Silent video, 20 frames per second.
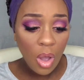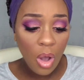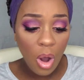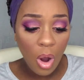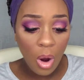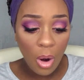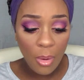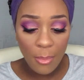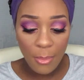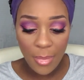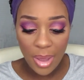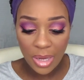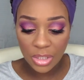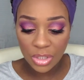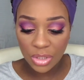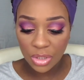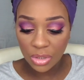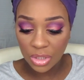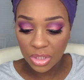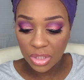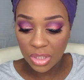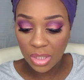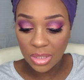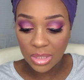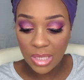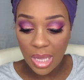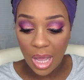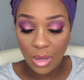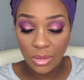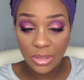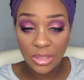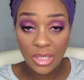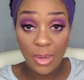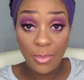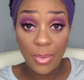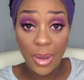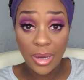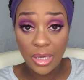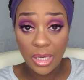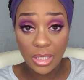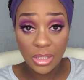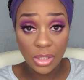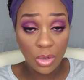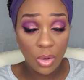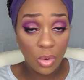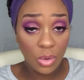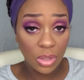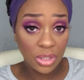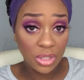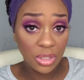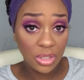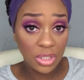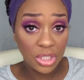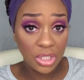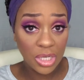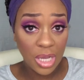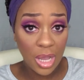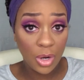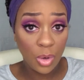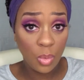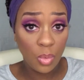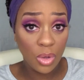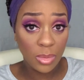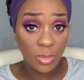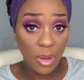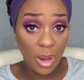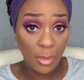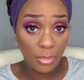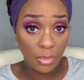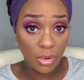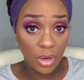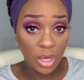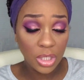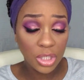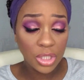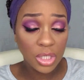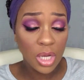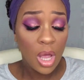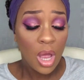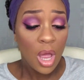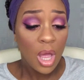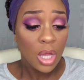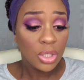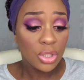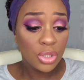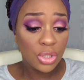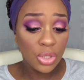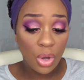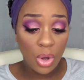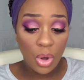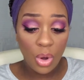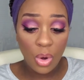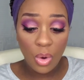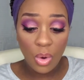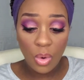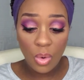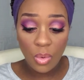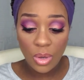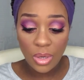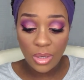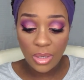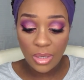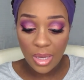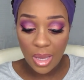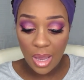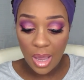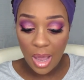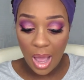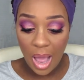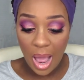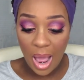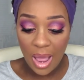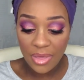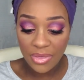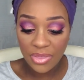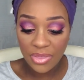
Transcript: or measure just how deep I need to go into the shadow with my brush. So yeah, I